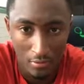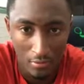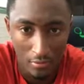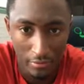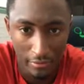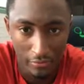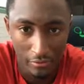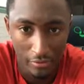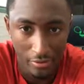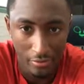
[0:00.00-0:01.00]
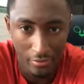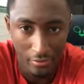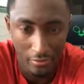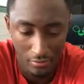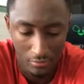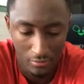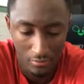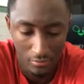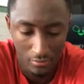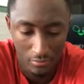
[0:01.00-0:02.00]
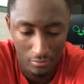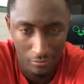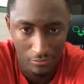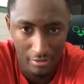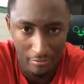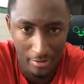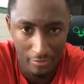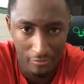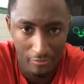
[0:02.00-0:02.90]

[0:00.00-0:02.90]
Hey Siri, who's Deadmau5?